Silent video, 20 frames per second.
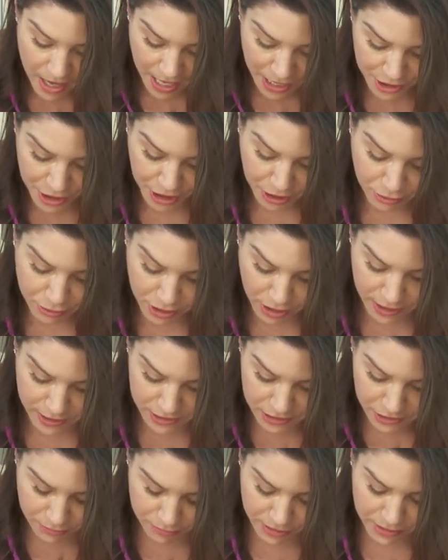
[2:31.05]
I think it would
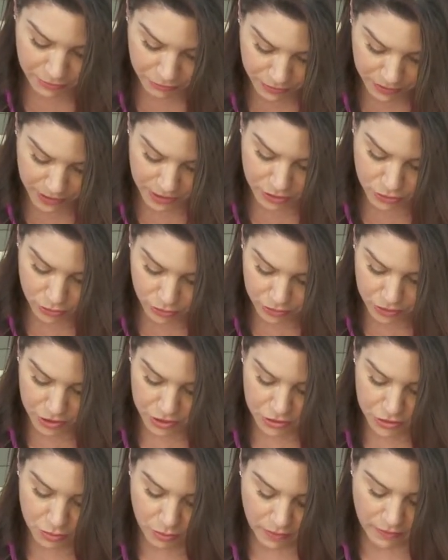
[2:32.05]
also be really cool to
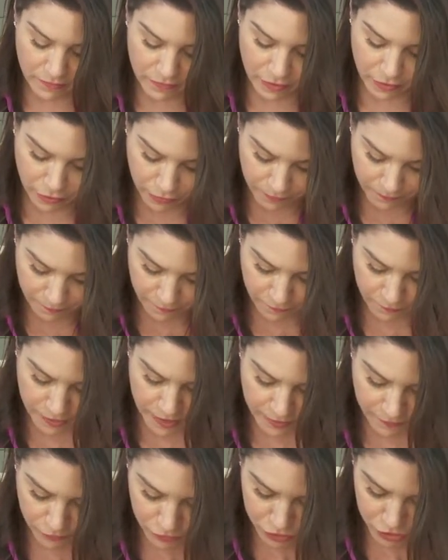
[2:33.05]
use one of their
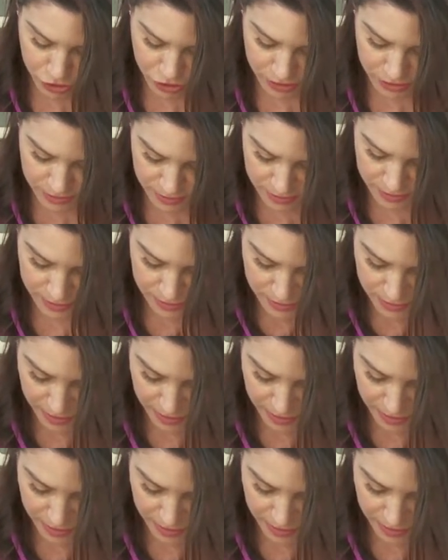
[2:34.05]
flavored cheeses.